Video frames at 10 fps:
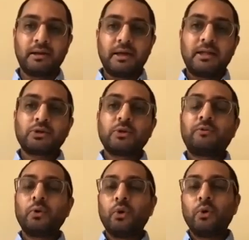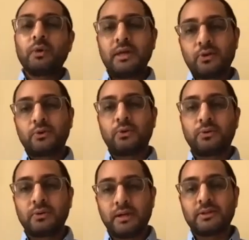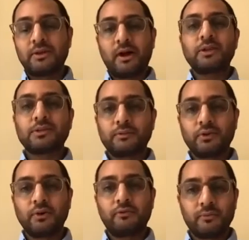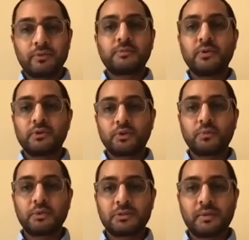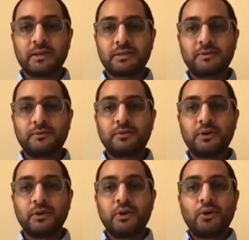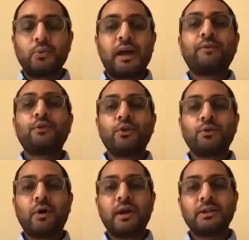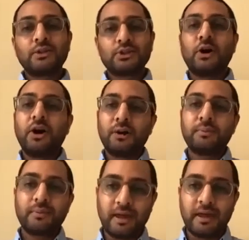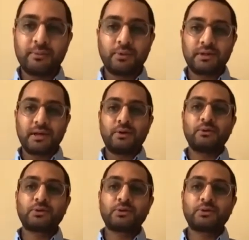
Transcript: And so if we're all equal in the eyes of God from the spiritual perspective, we have no right to harm anybody else or